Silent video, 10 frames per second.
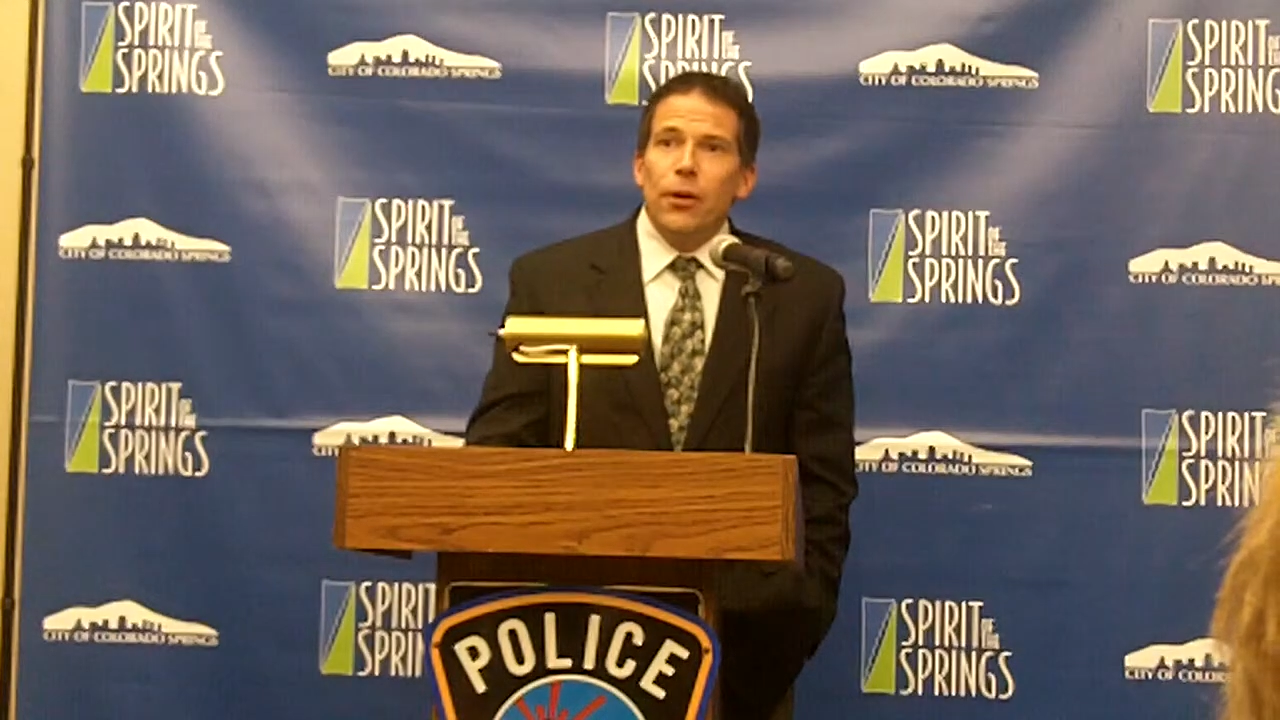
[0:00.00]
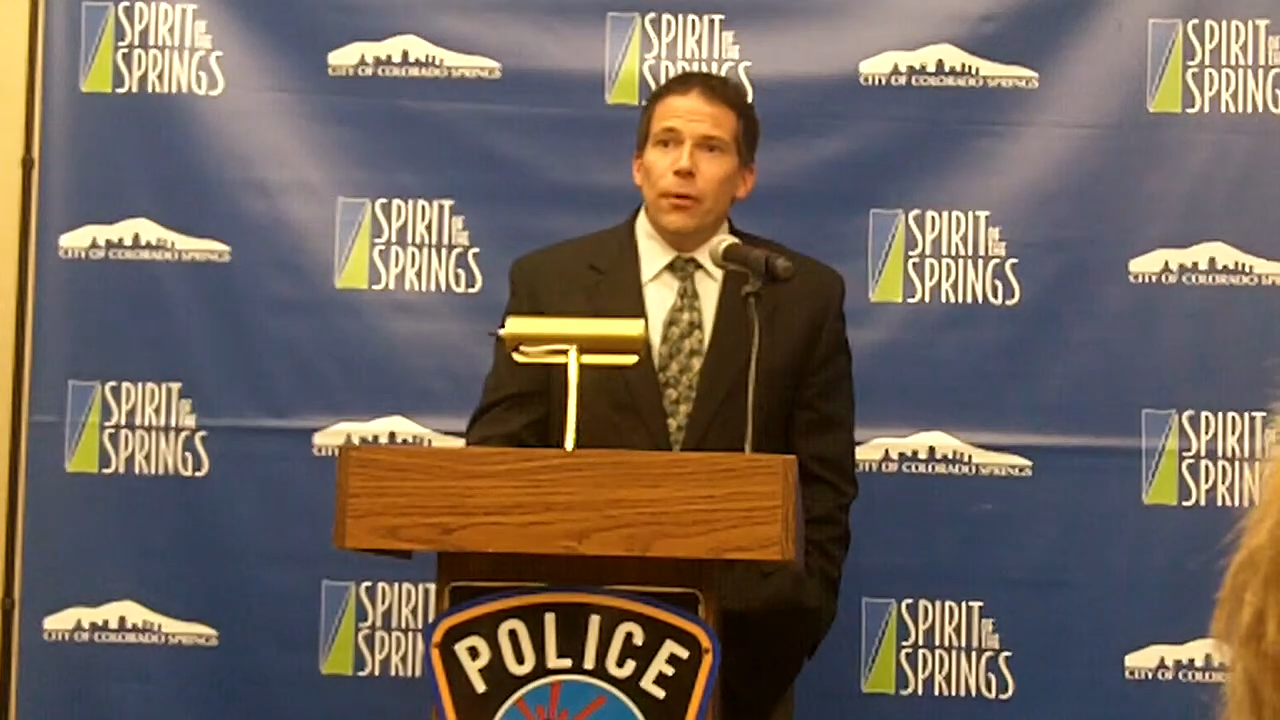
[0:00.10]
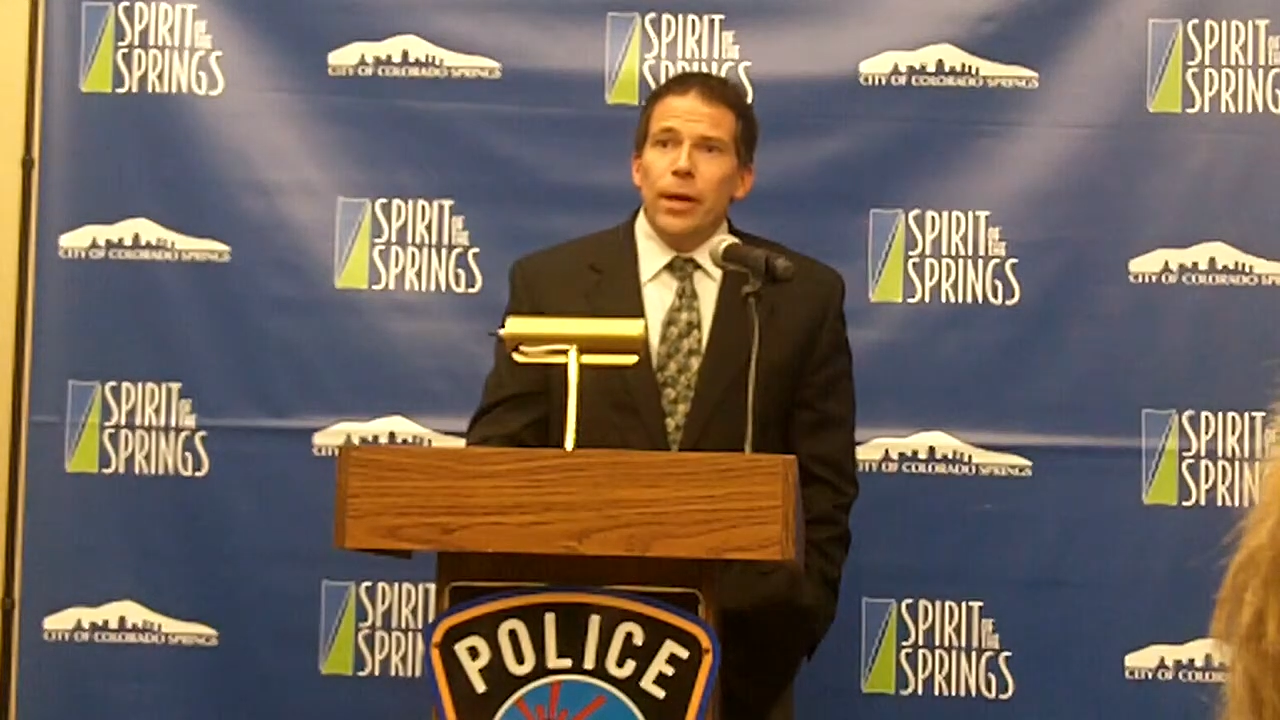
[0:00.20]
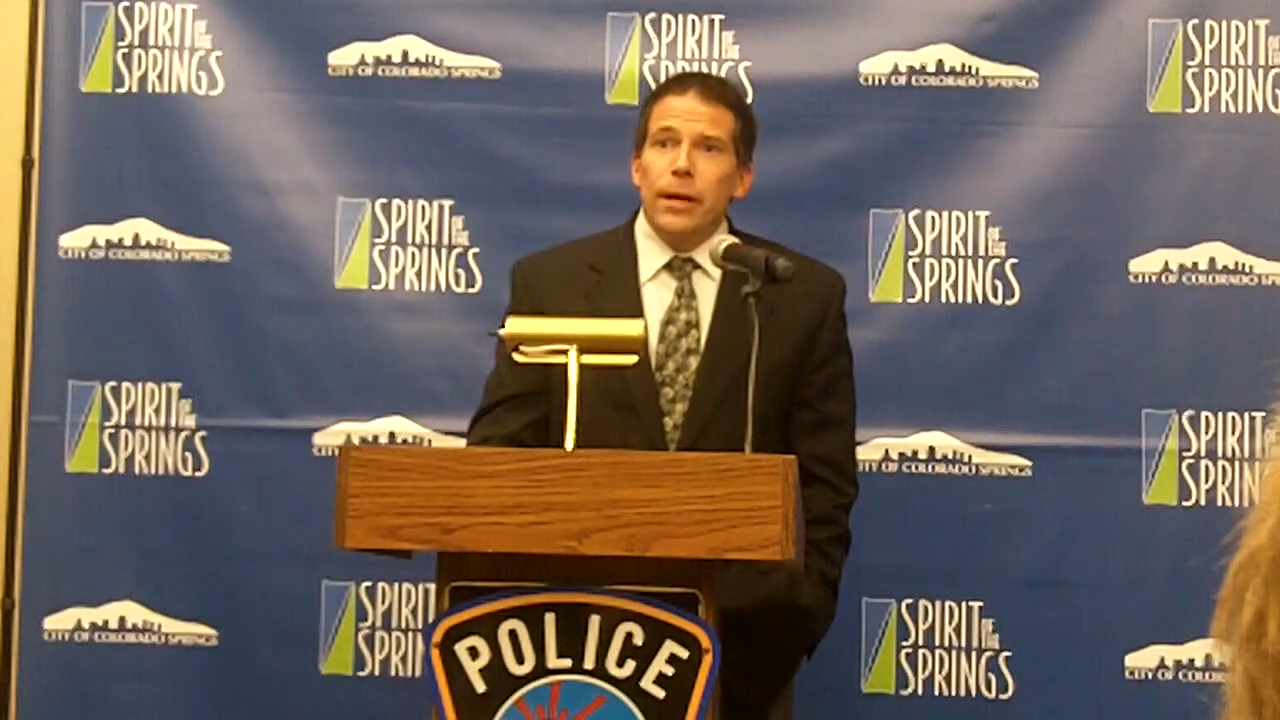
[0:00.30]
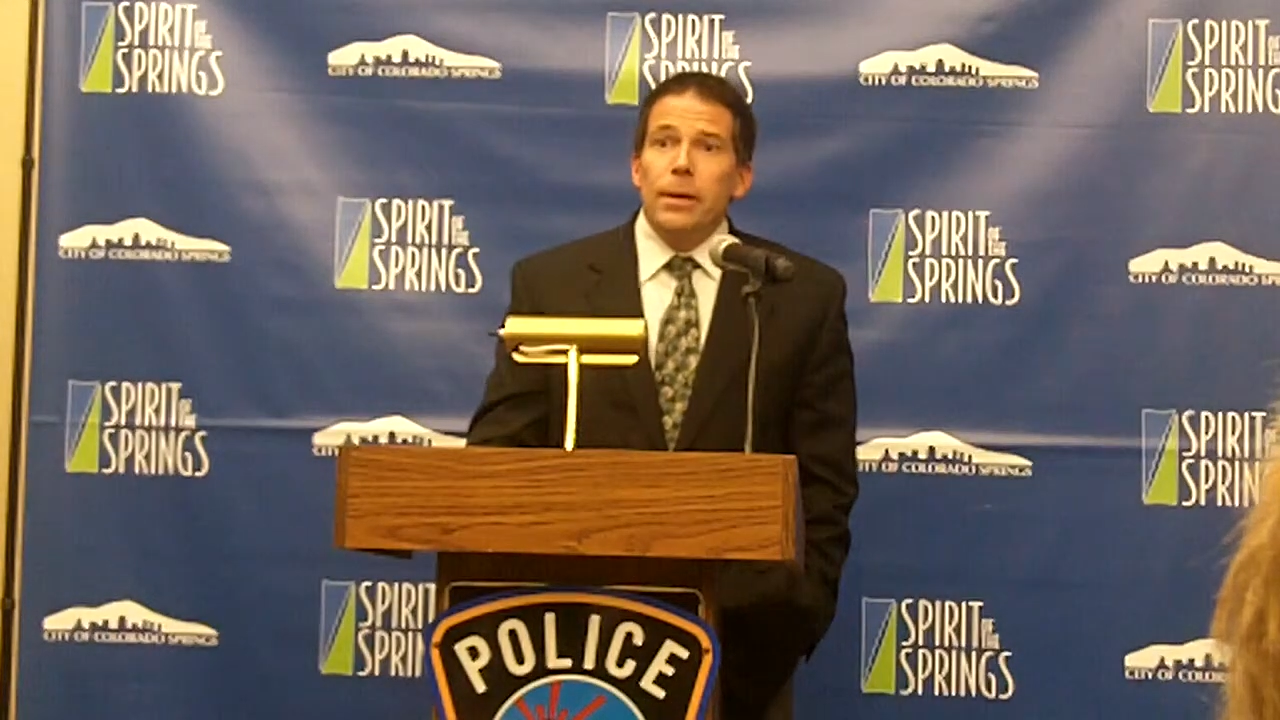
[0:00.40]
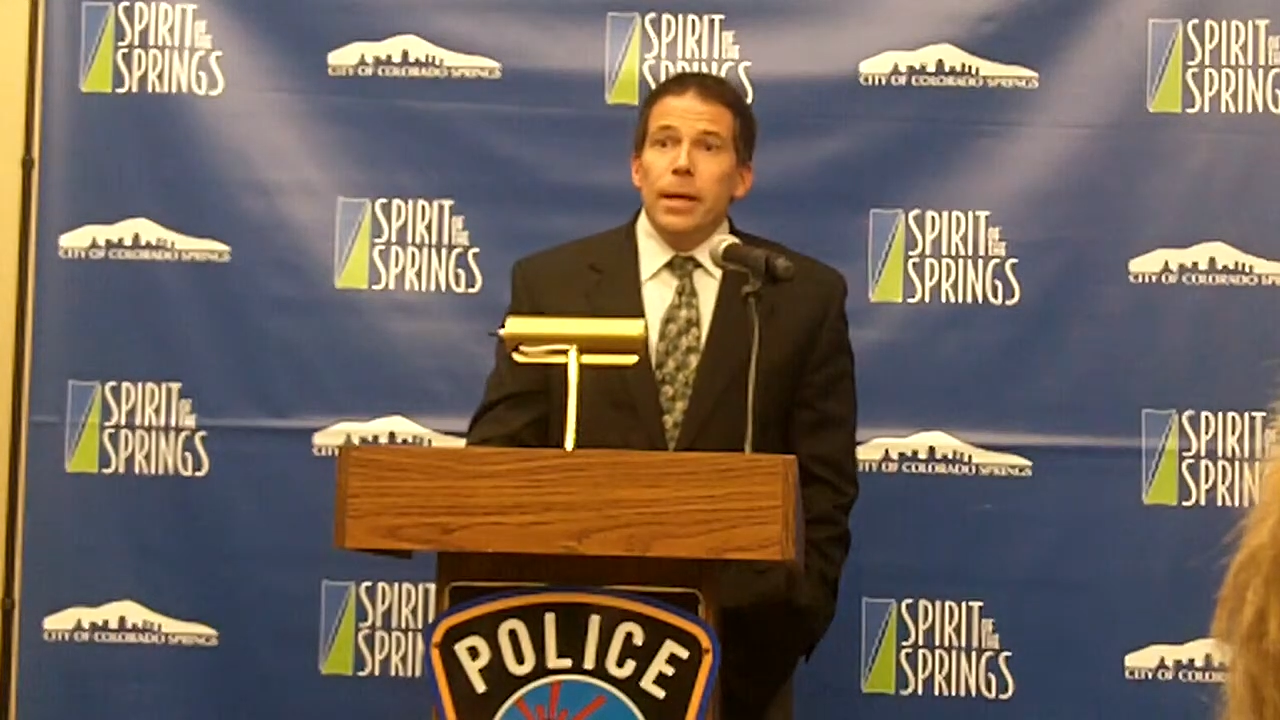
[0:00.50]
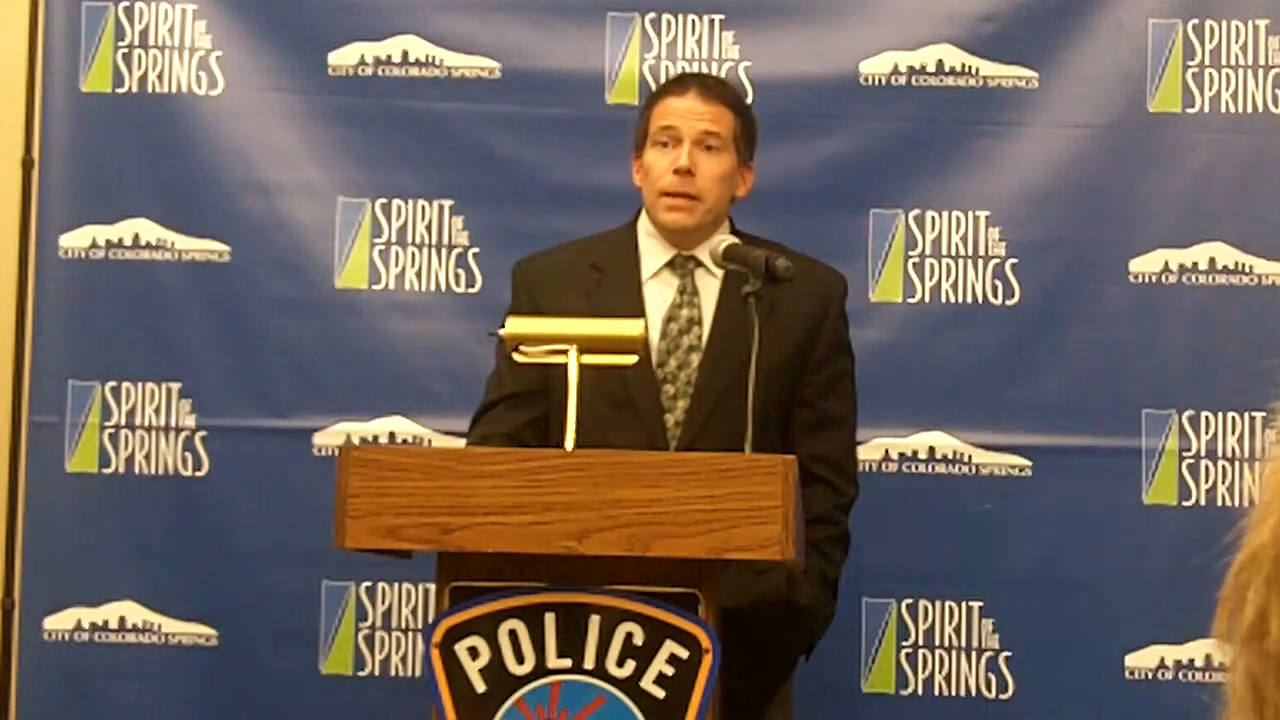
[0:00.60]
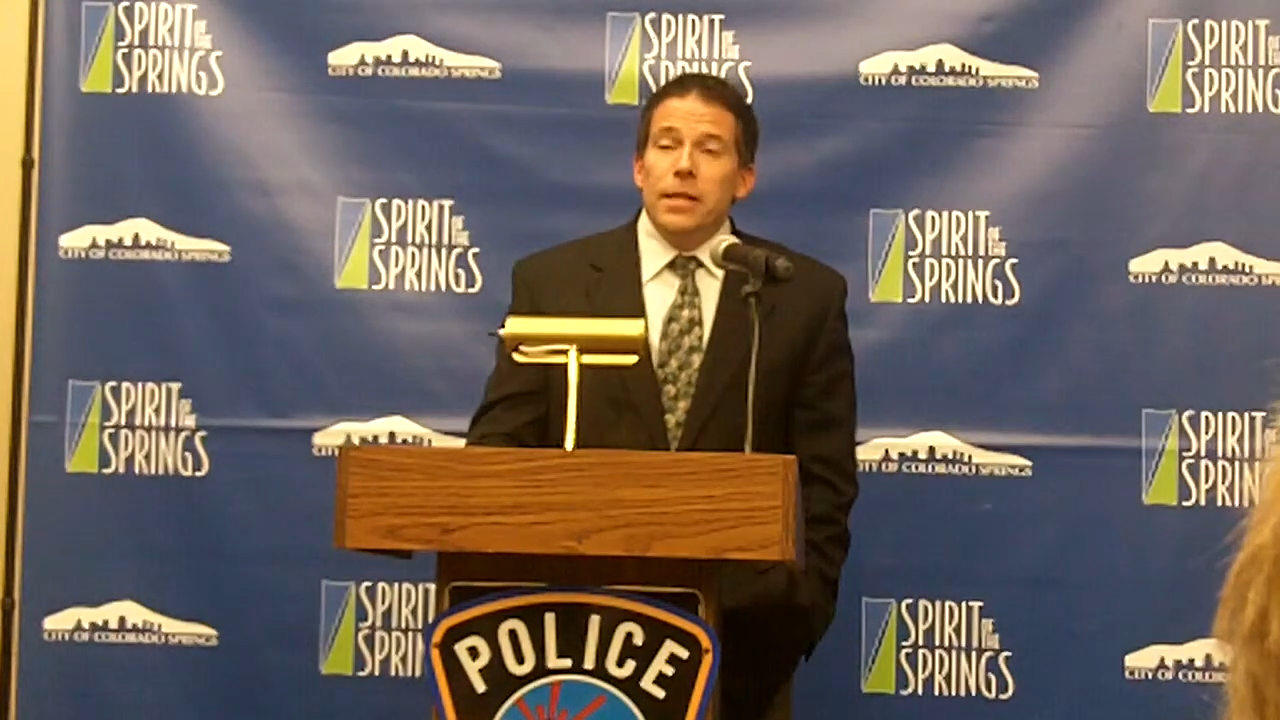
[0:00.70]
are in